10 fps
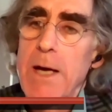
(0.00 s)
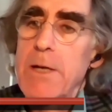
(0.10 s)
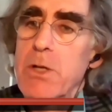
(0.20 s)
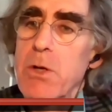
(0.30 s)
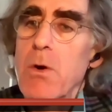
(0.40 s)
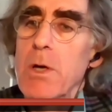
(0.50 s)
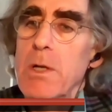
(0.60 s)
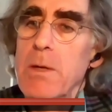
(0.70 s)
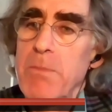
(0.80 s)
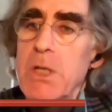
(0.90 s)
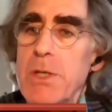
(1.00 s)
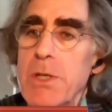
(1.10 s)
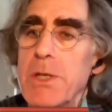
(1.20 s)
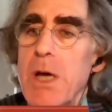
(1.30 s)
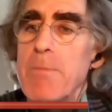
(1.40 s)
editorial and
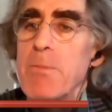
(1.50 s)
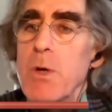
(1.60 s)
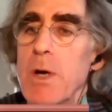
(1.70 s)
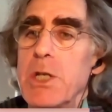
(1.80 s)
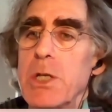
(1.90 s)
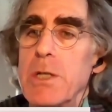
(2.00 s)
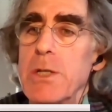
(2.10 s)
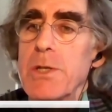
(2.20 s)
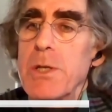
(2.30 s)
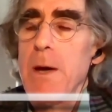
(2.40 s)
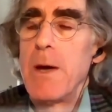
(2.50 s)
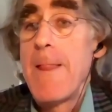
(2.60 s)
business operations